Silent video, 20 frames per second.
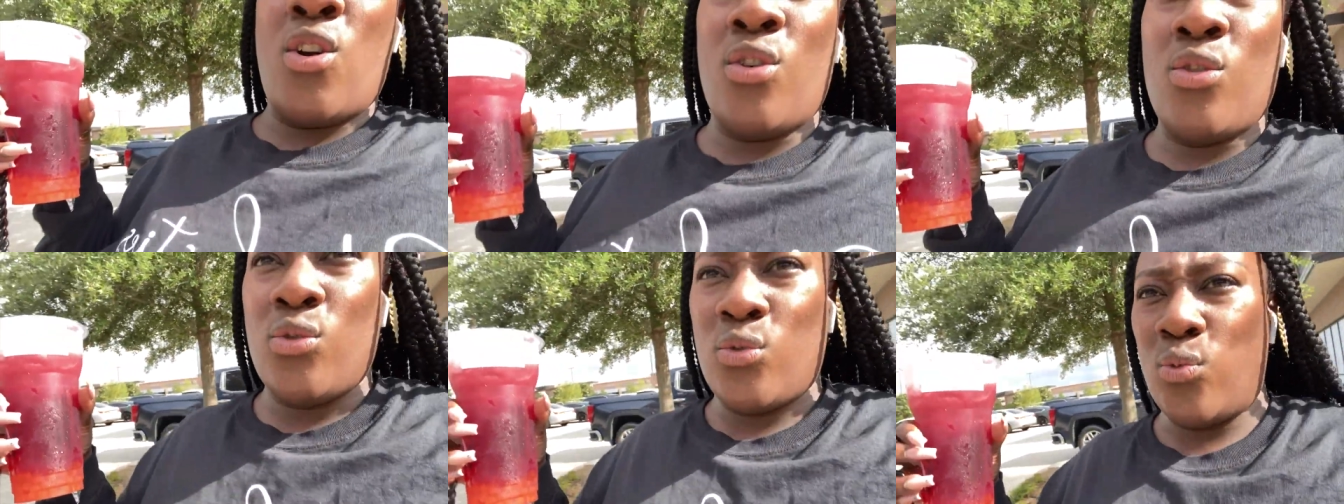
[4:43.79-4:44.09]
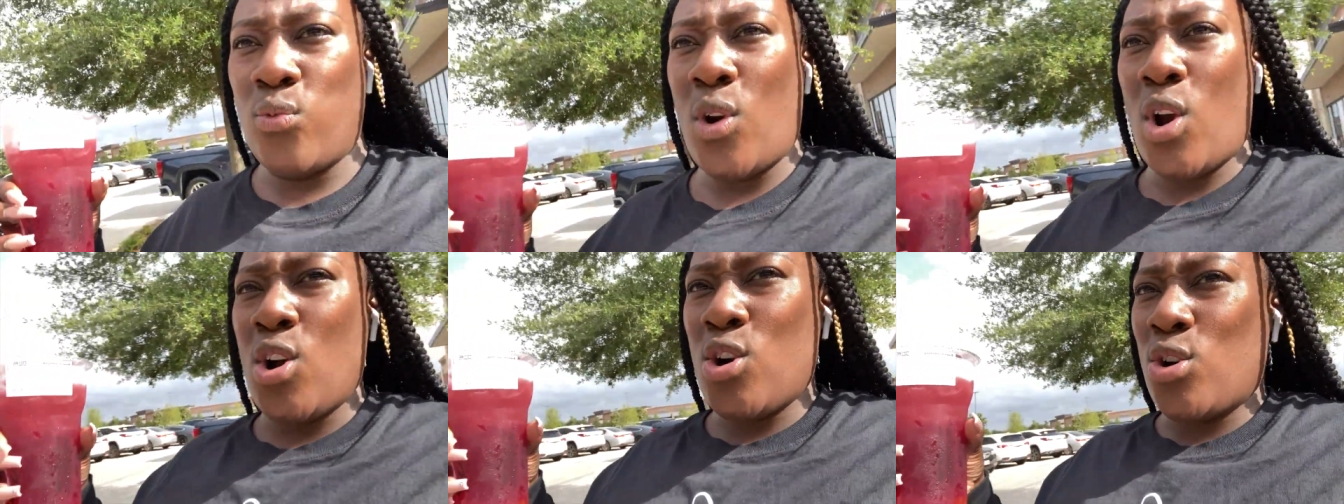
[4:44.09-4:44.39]

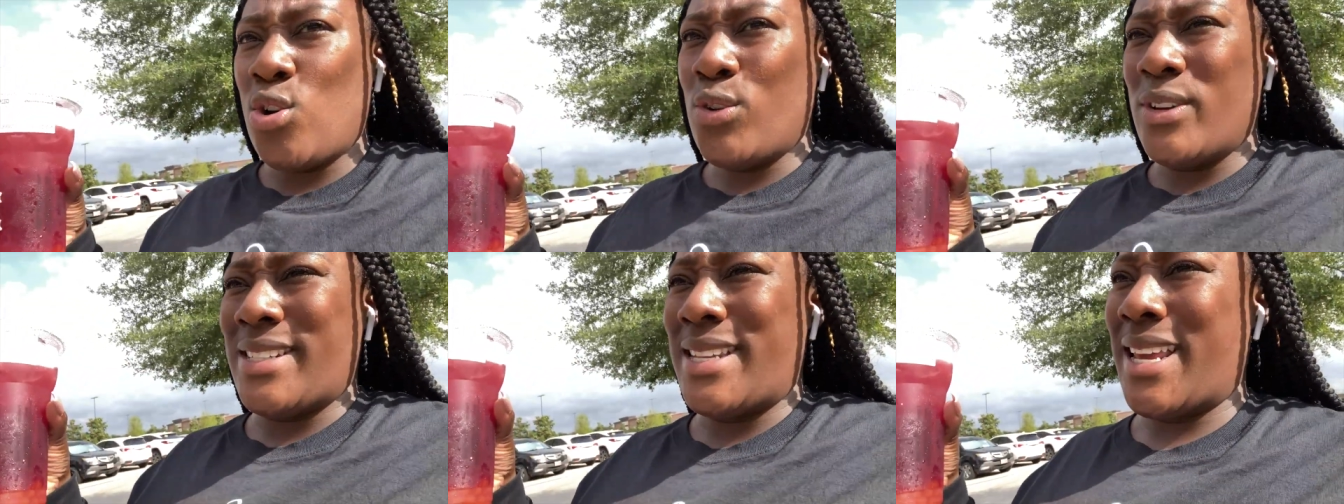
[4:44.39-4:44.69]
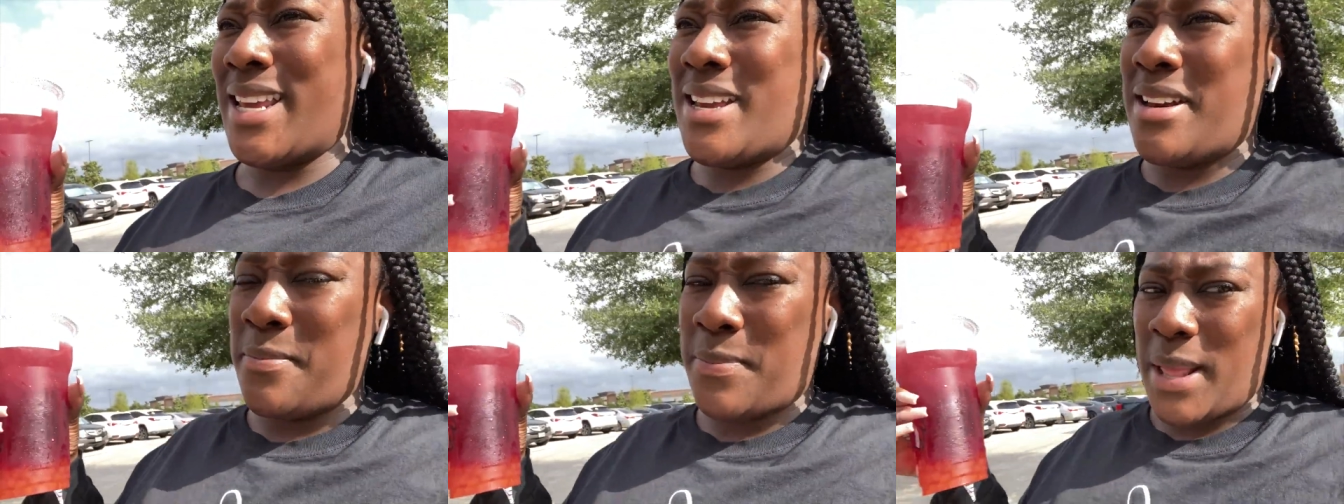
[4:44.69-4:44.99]
rose
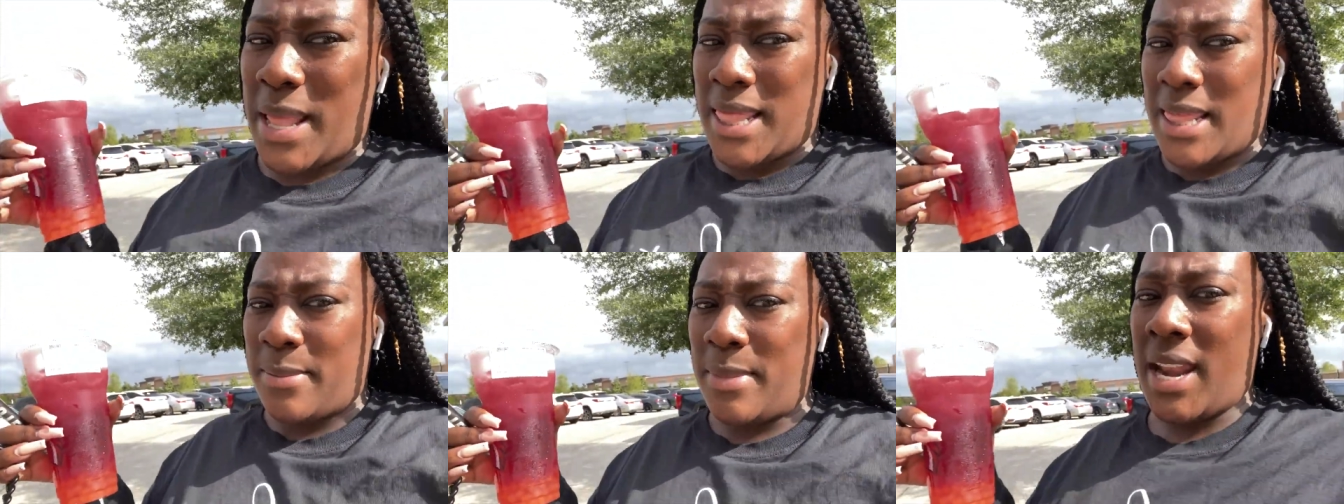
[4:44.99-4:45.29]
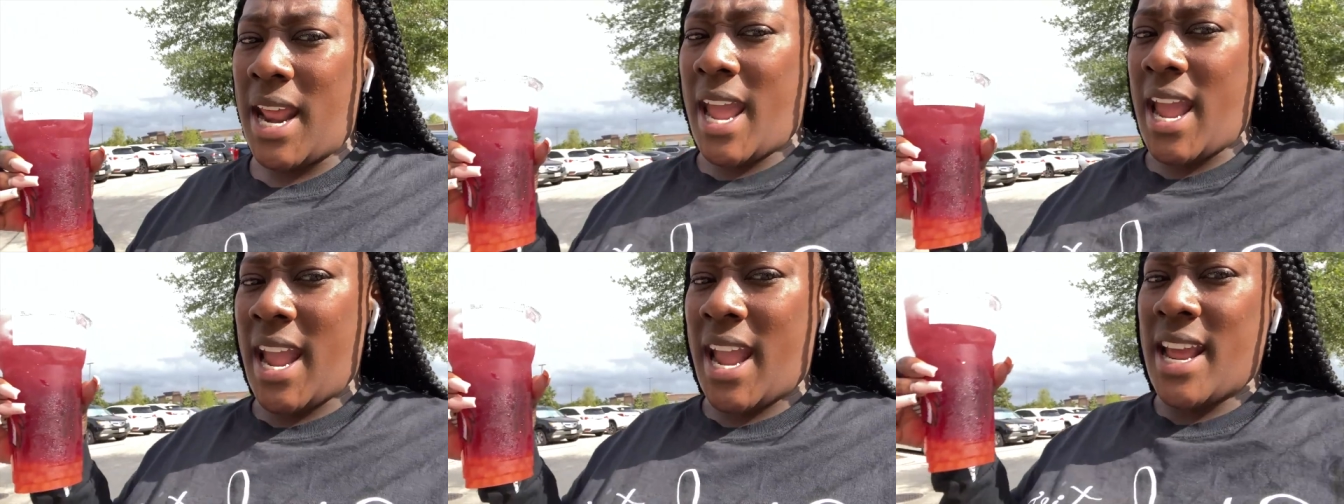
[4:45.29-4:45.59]
hemp
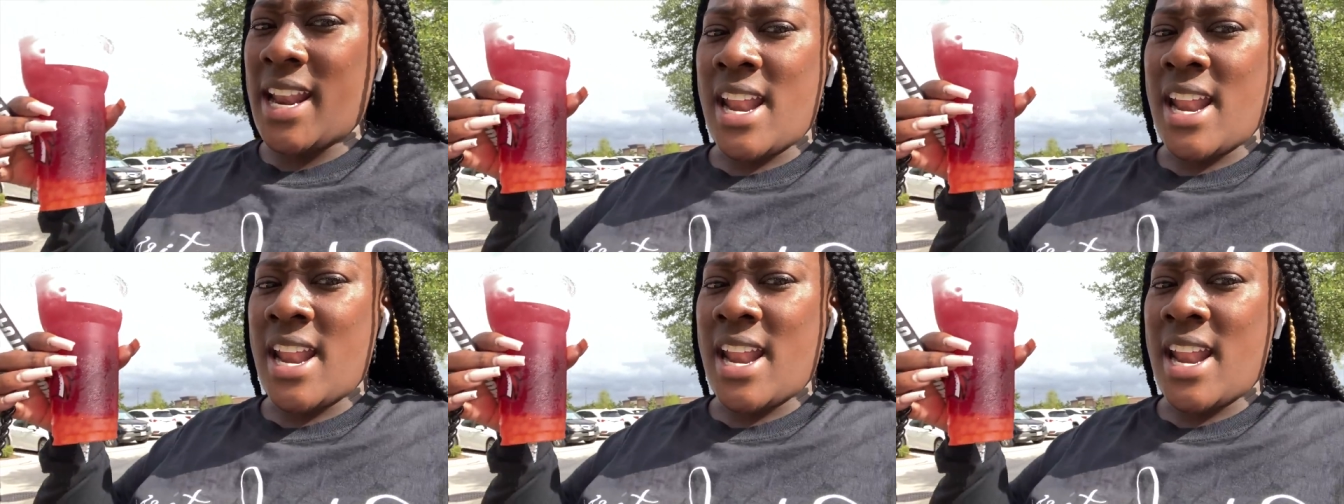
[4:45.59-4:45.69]
lemonade